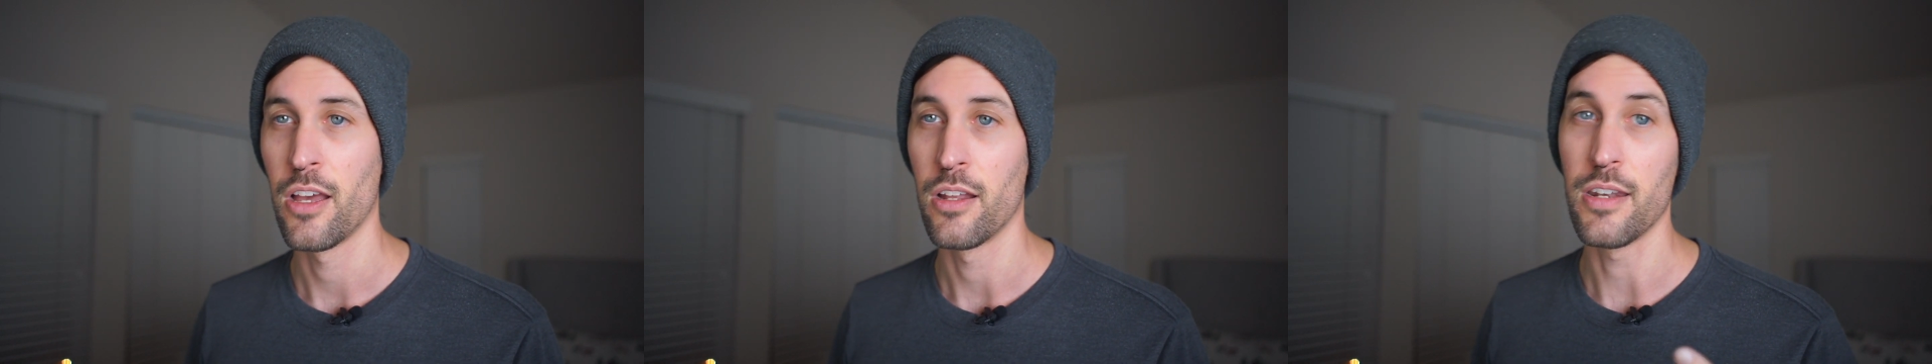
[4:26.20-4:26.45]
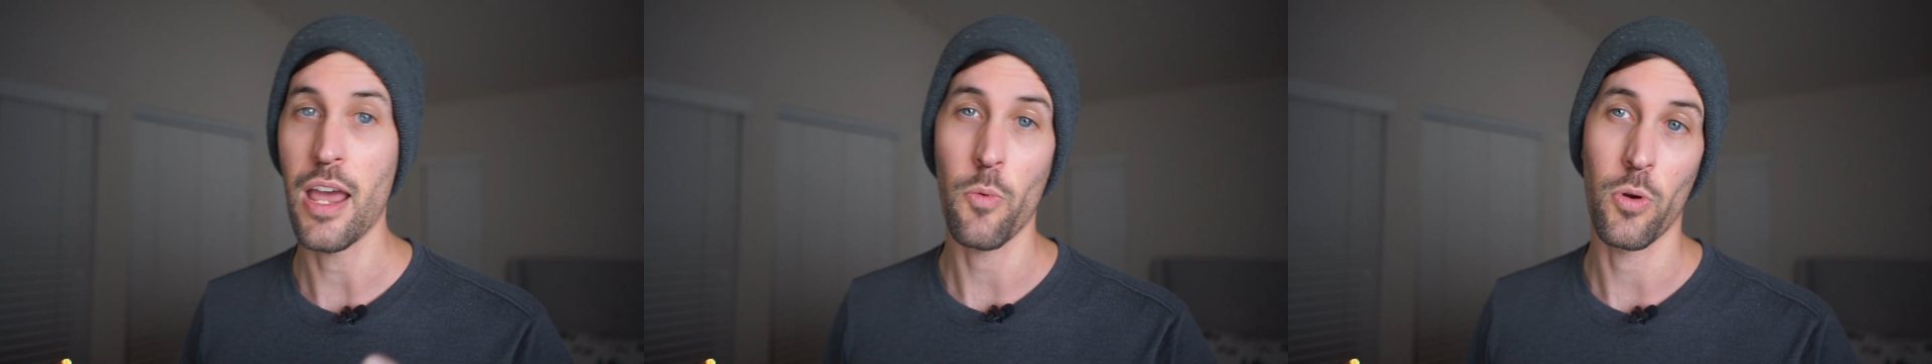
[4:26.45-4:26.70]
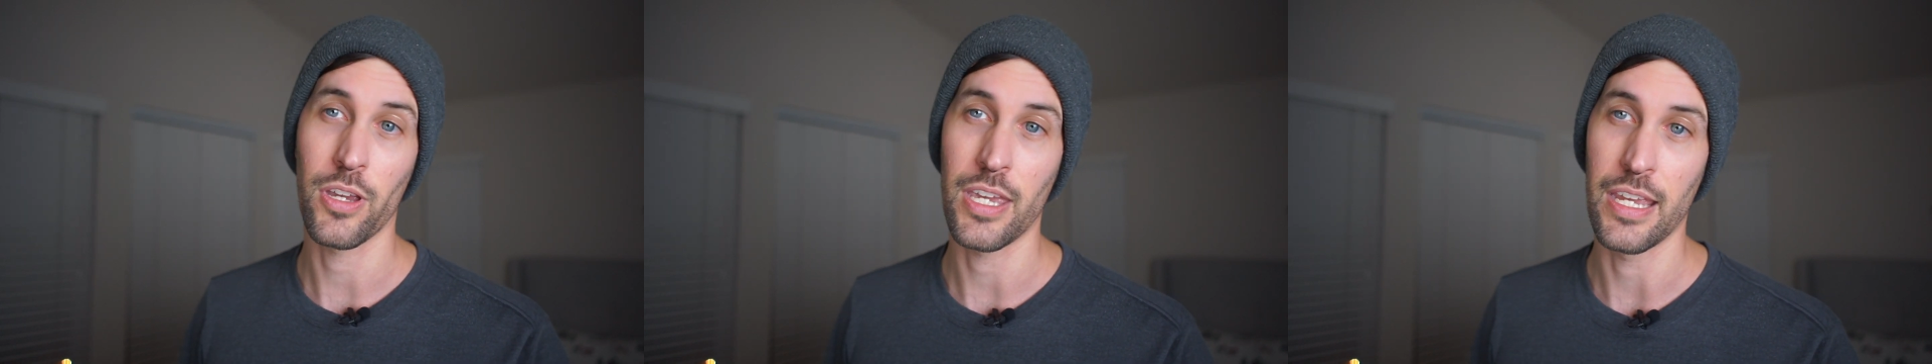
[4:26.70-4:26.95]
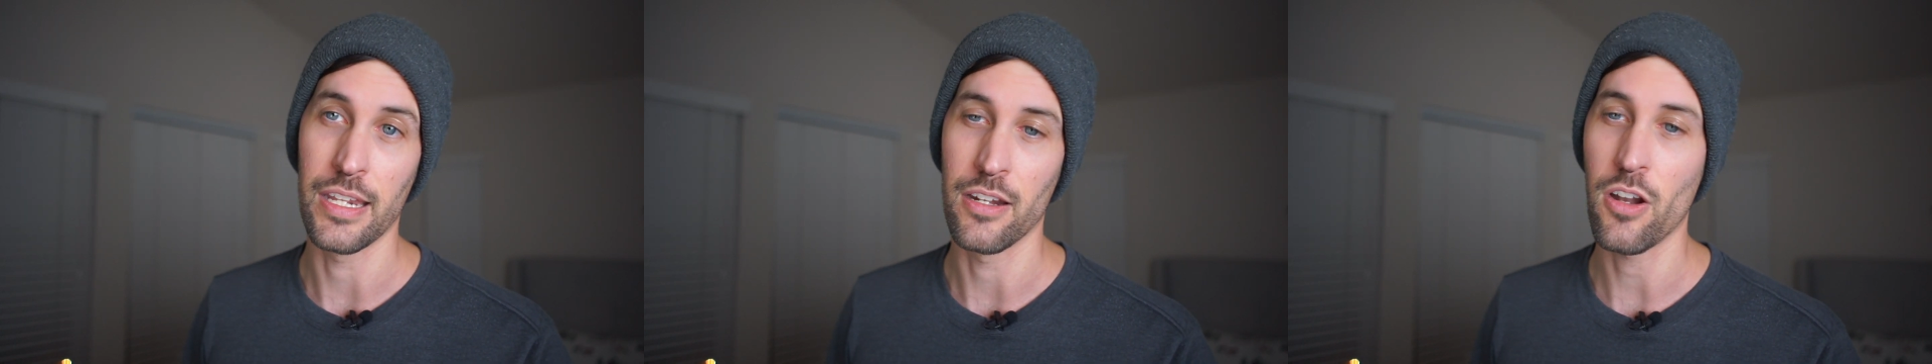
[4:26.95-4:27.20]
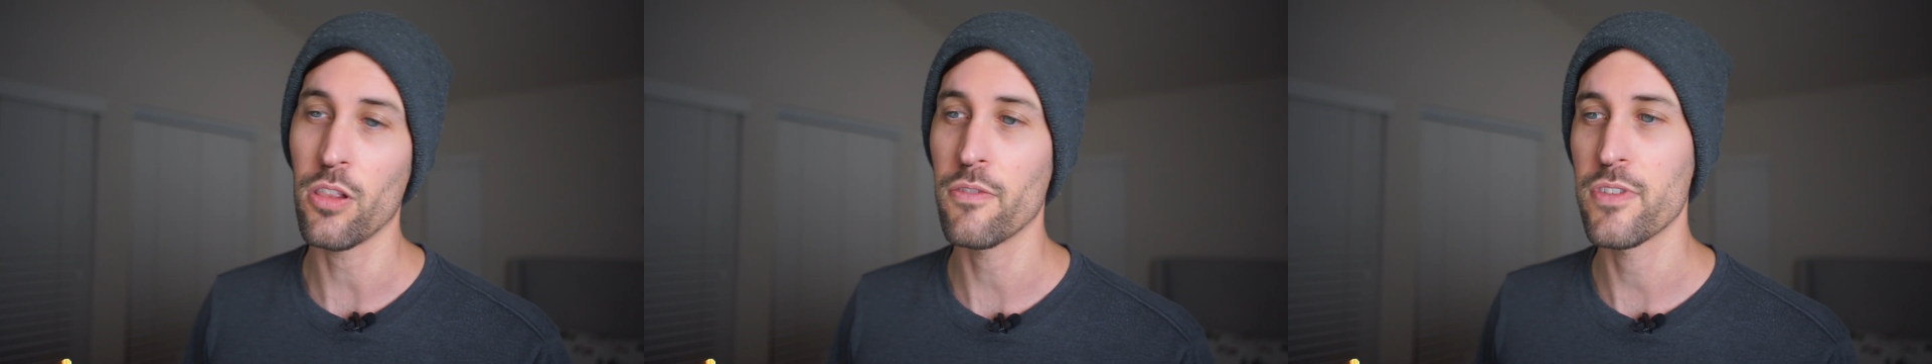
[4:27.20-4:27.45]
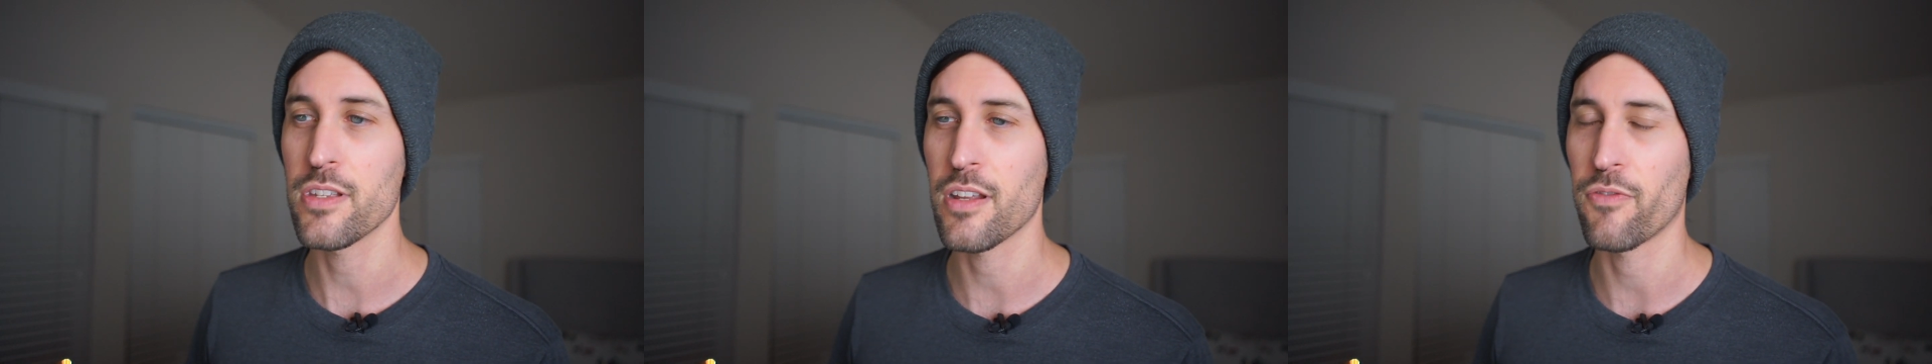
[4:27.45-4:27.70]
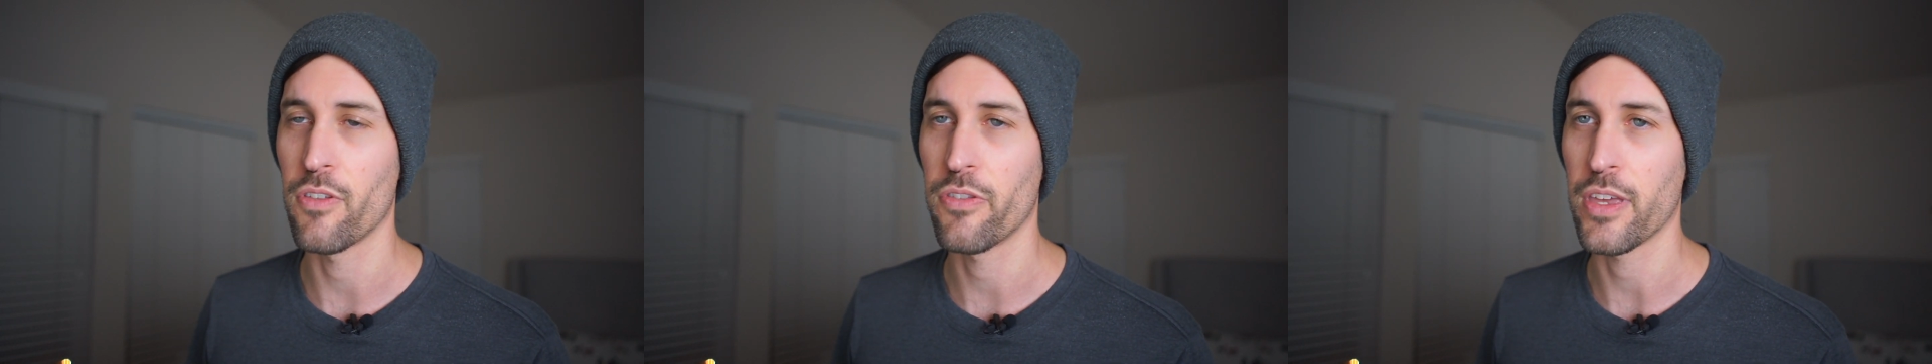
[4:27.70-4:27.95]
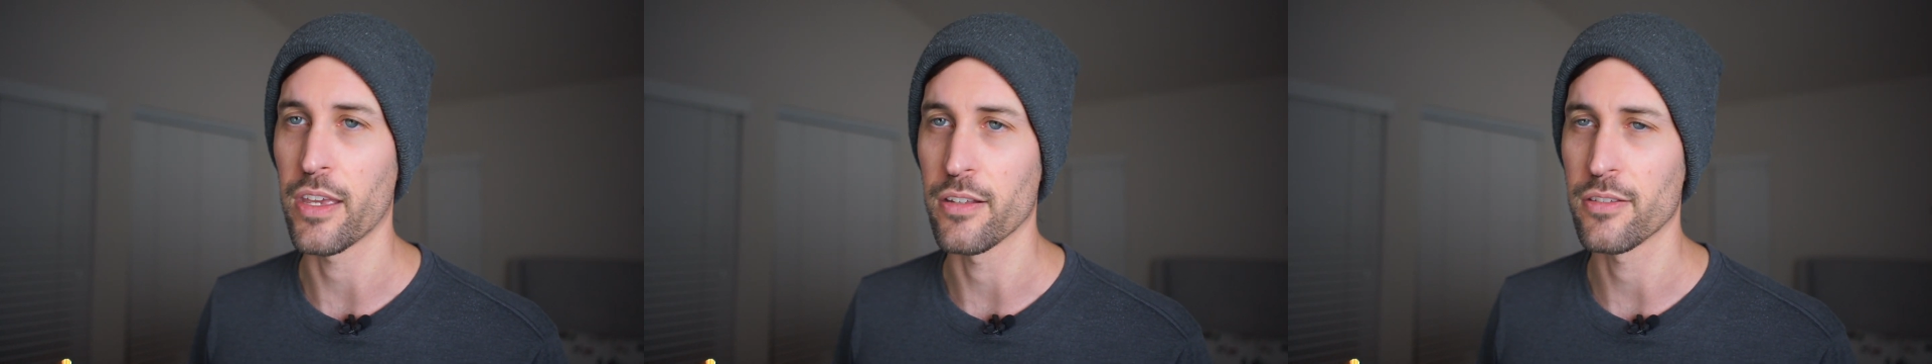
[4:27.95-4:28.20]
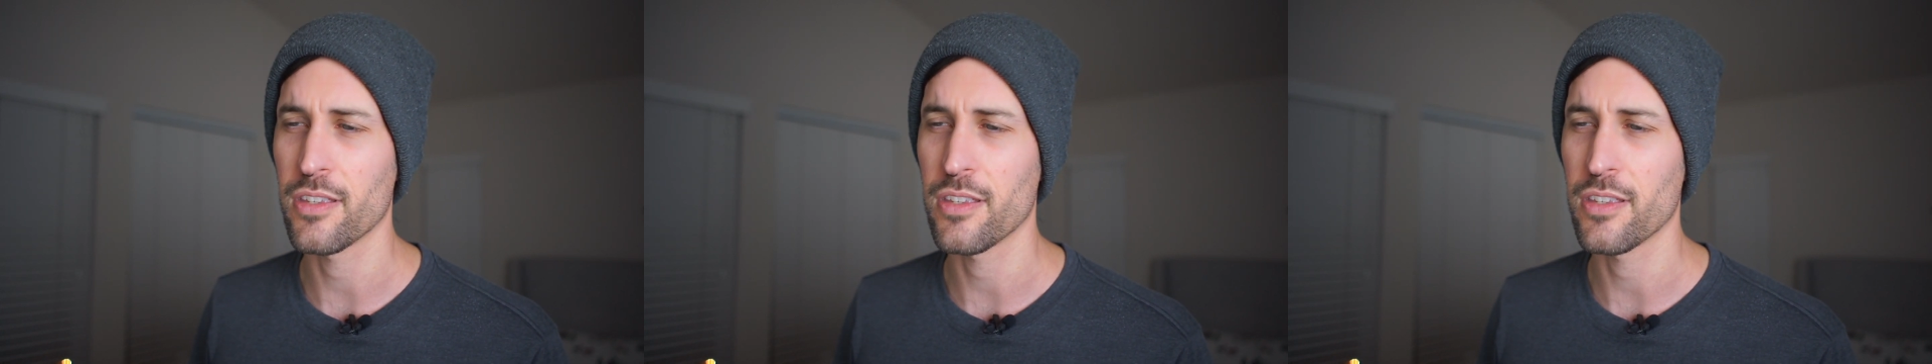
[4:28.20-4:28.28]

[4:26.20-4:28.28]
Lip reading: networking and all of these different things.